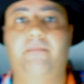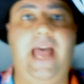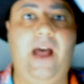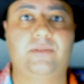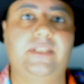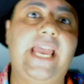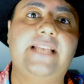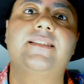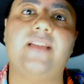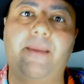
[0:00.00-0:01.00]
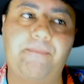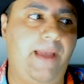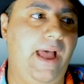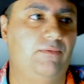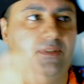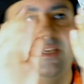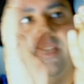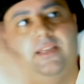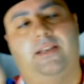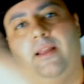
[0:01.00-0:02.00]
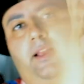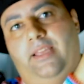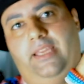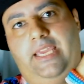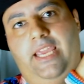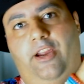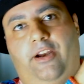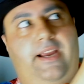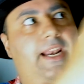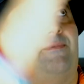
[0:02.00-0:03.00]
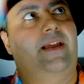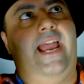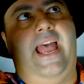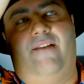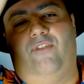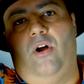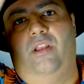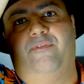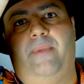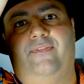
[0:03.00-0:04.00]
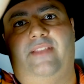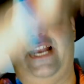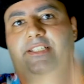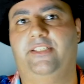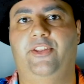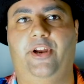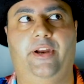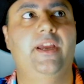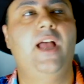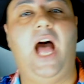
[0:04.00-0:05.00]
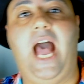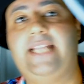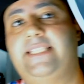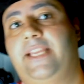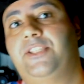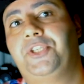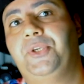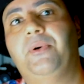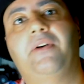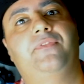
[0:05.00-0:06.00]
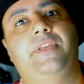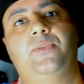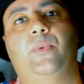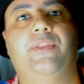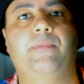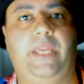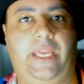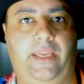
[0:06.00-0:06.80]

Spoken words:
mount, S-type mount, here, and I'm gonna have all of my flashes there. I take 2 of this with me.